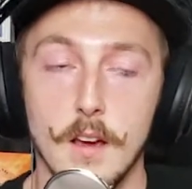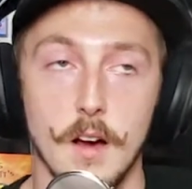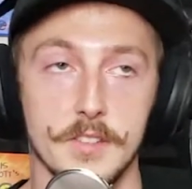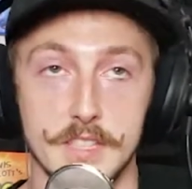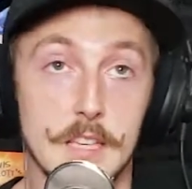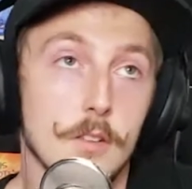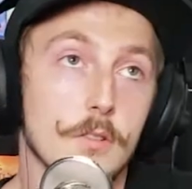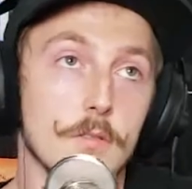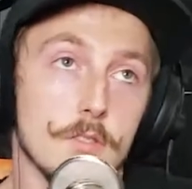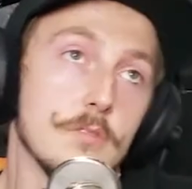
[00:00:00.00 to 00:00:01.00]
I'll see
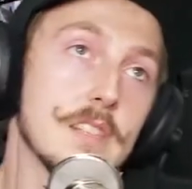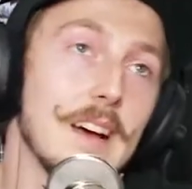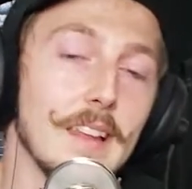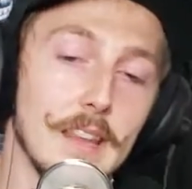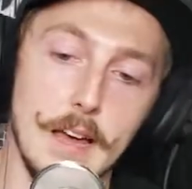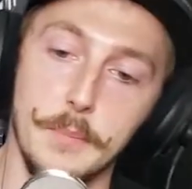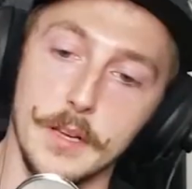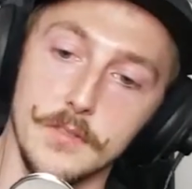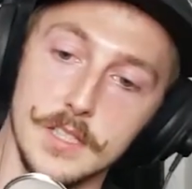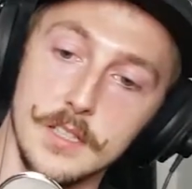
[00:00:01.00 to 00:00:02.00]
you, so it's not like that big
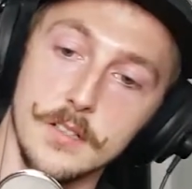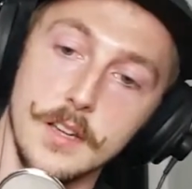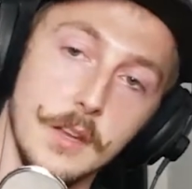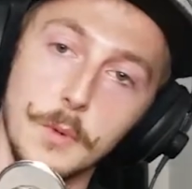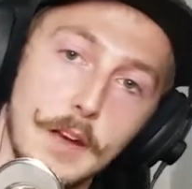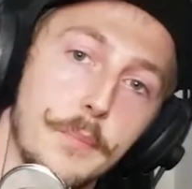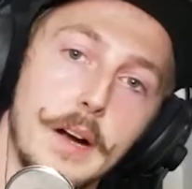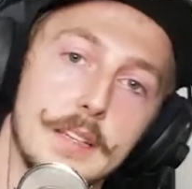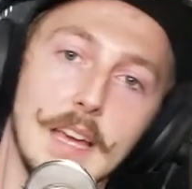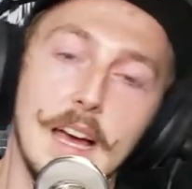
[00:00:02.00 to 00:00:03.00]
of a deal. And then we have
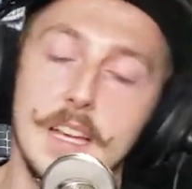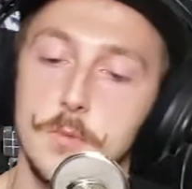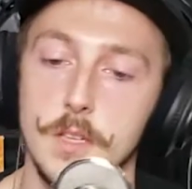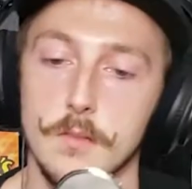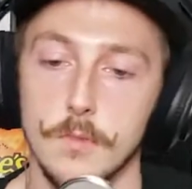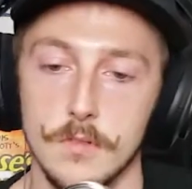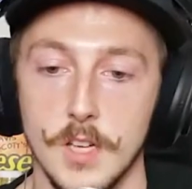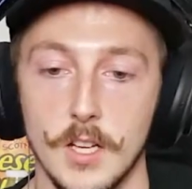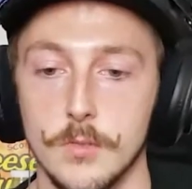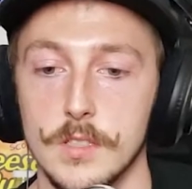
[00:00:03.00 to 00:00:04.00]
podcasts, we
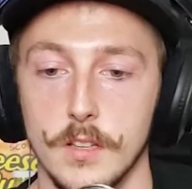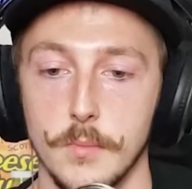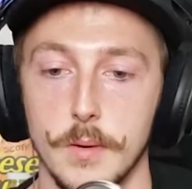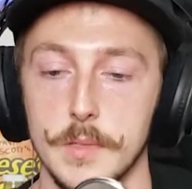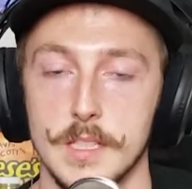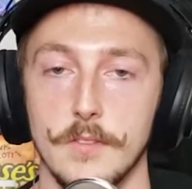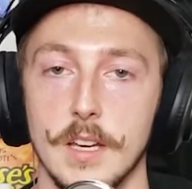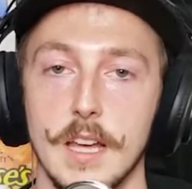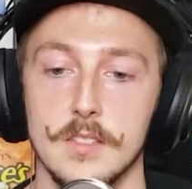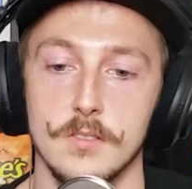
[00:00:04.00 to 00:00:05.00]
talk to each other pretty much every
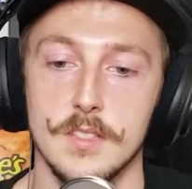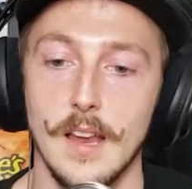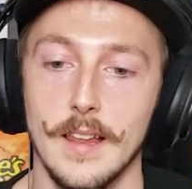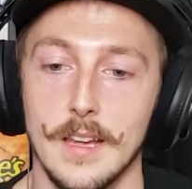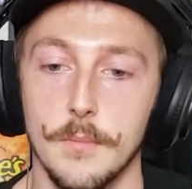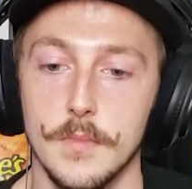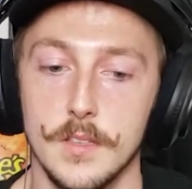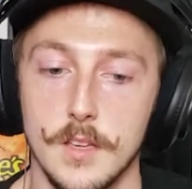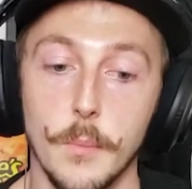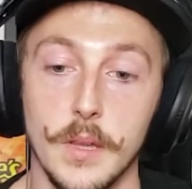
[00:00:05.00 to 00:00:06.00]
day, so it's not like I'm
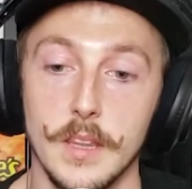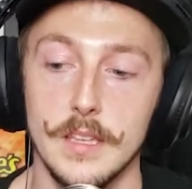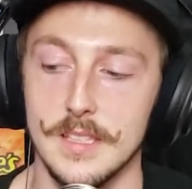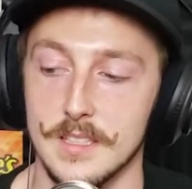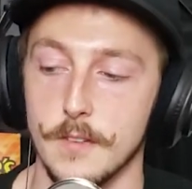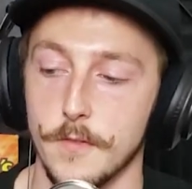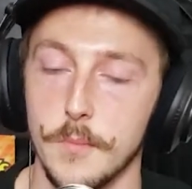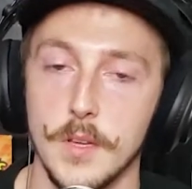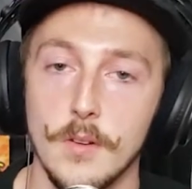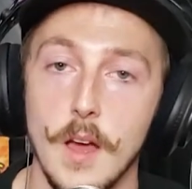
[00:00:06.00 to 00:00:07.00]
completely distant from
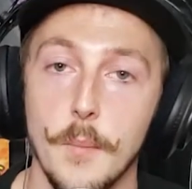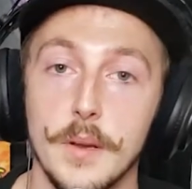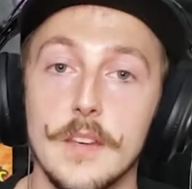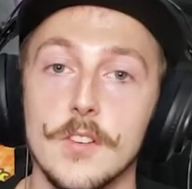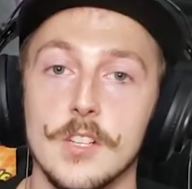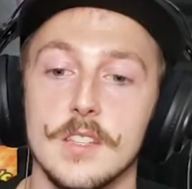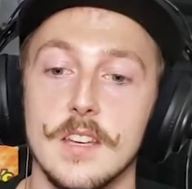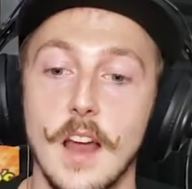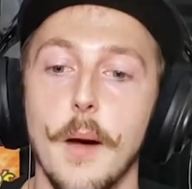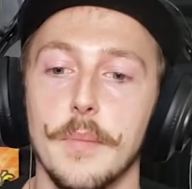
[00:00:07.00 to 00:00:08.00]
you. But even just
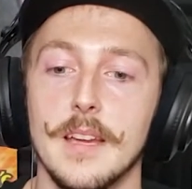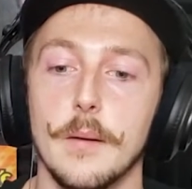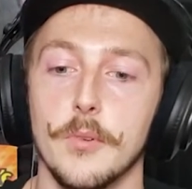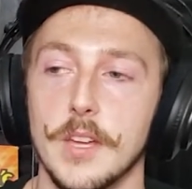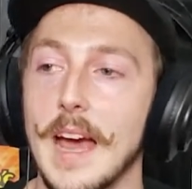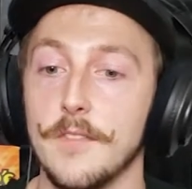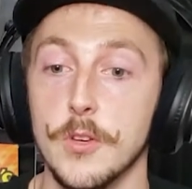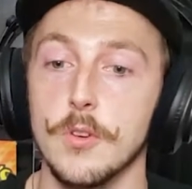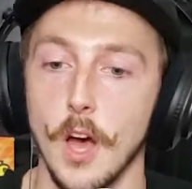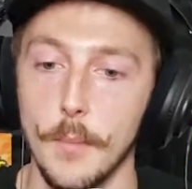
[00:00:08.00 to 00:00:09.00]
not being able to have you
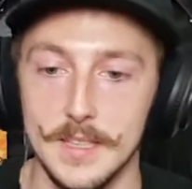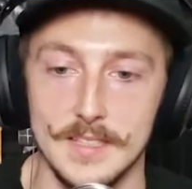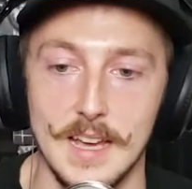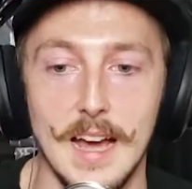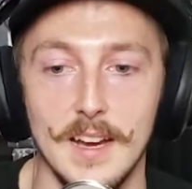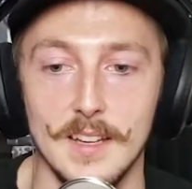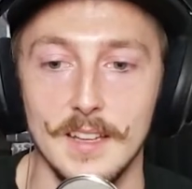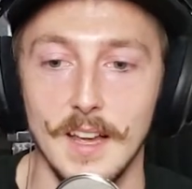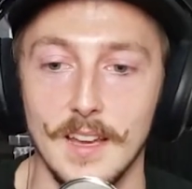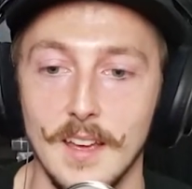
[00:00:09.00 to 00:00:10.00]
come inside and
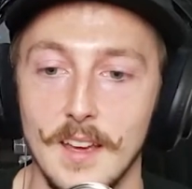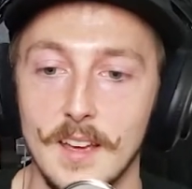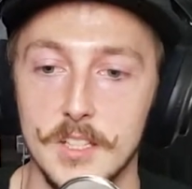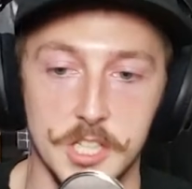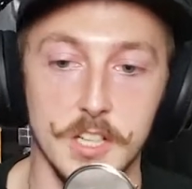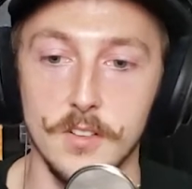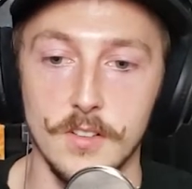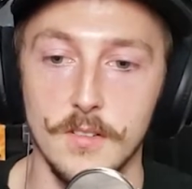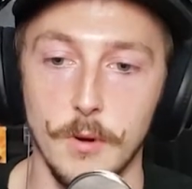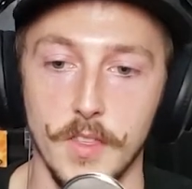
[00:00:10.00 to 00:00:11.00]
like chill
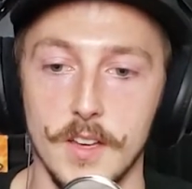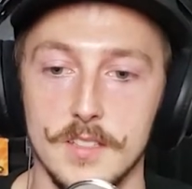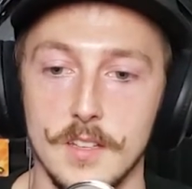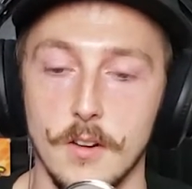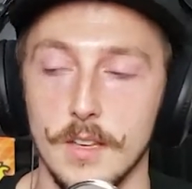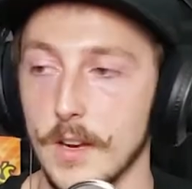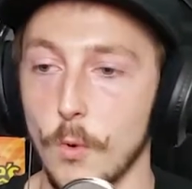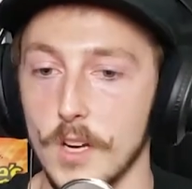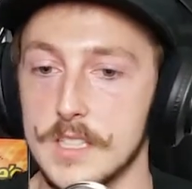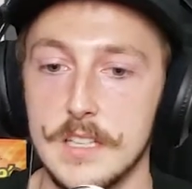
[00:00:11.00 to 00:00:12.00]
with us, and like
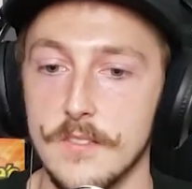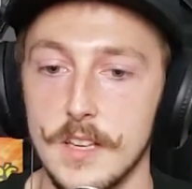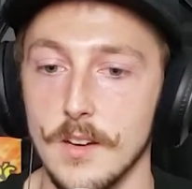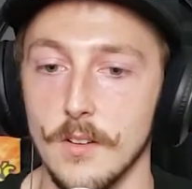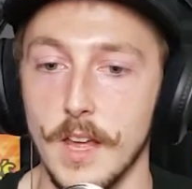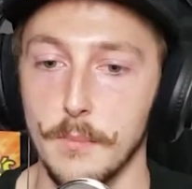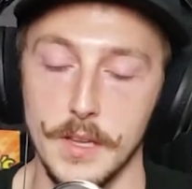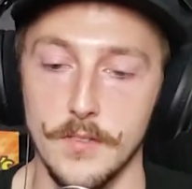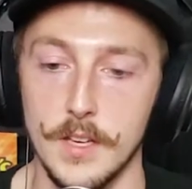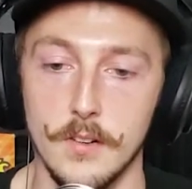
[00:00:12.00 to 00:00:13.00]
watch TV or like play
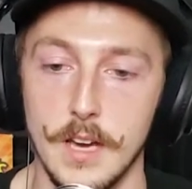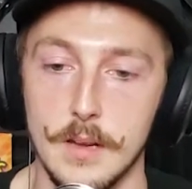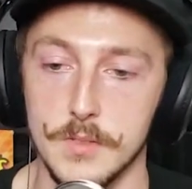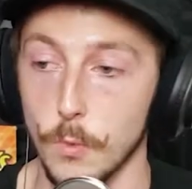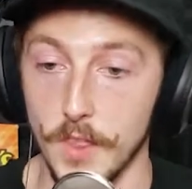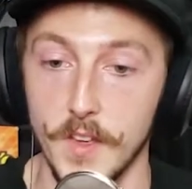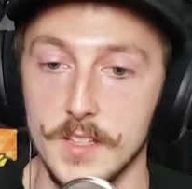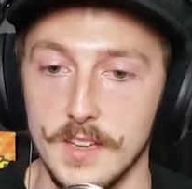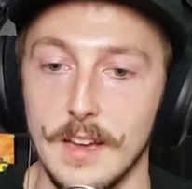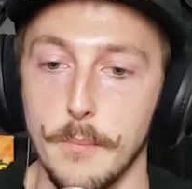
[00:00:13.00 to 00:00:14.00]
video games with us
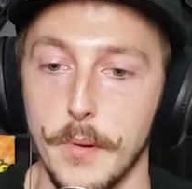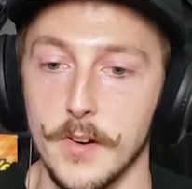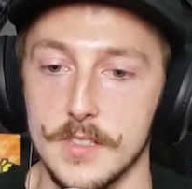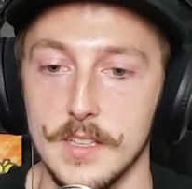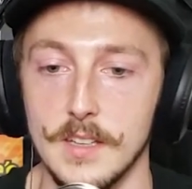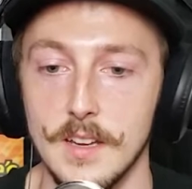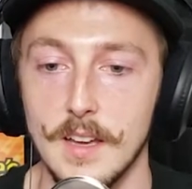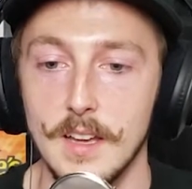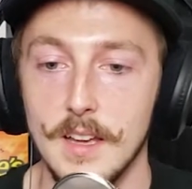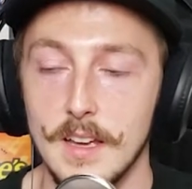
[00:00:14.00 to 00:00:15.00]
like in person,
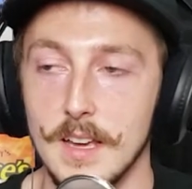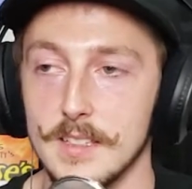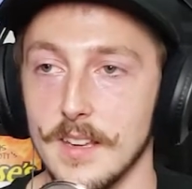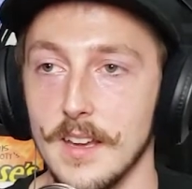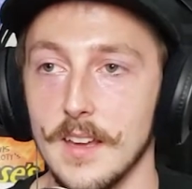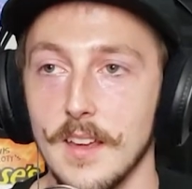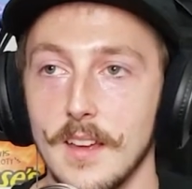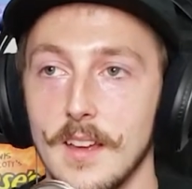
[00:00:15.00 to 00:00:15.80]
is like.